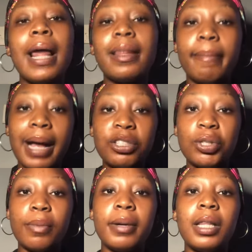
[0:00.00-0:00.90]
and the batch
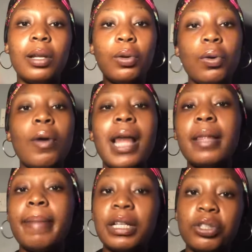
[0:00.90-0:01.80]

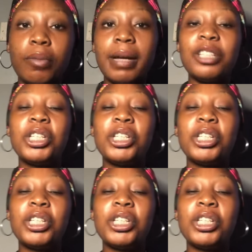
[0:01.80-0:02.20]
number.